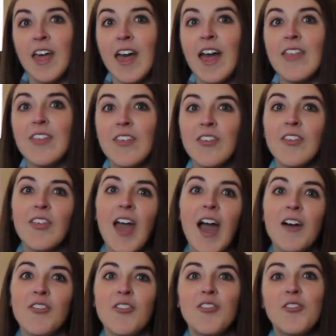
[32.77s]
and this is
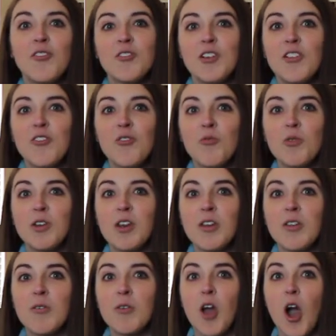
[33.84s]
how the students would
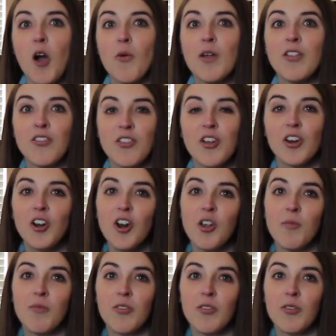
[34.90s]
go into their
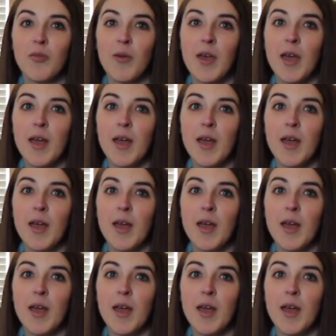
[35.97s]
groups,